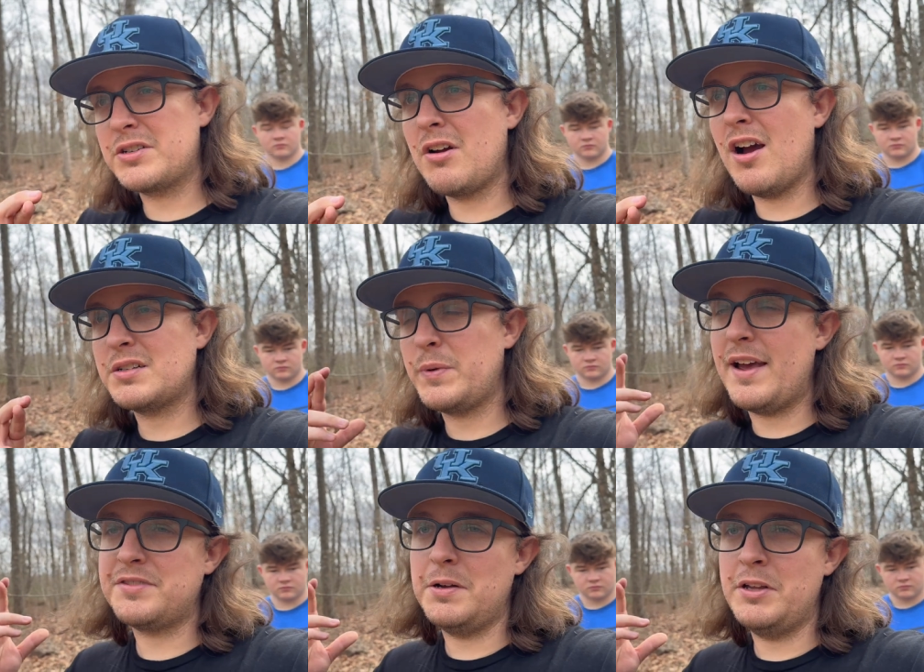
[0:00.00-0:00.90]
crossed we
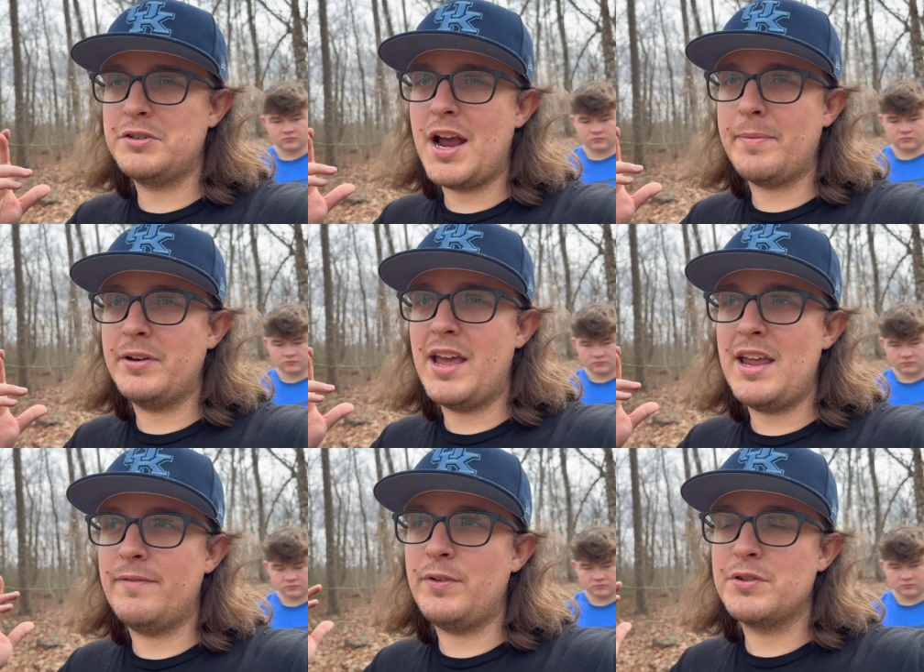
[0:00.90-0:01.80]
have something in the trap today,
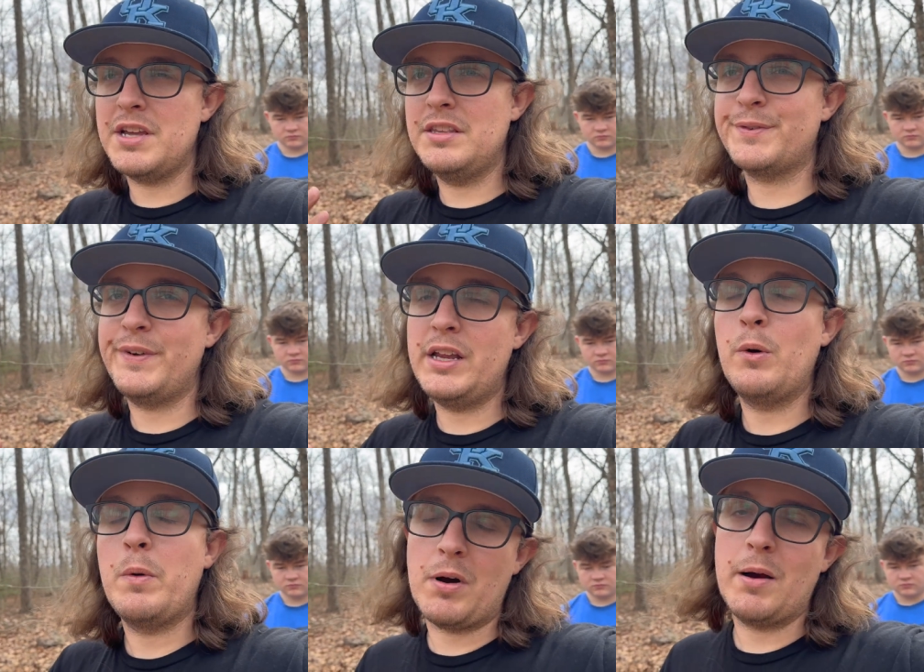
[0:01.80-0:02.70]
and if you're seeing this video,
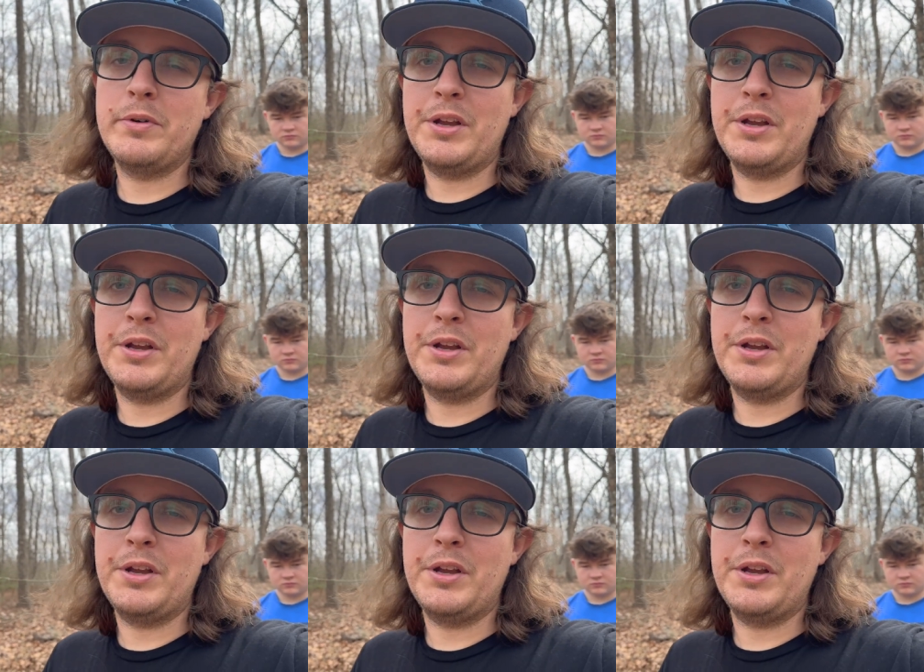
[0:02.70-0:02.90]
we probably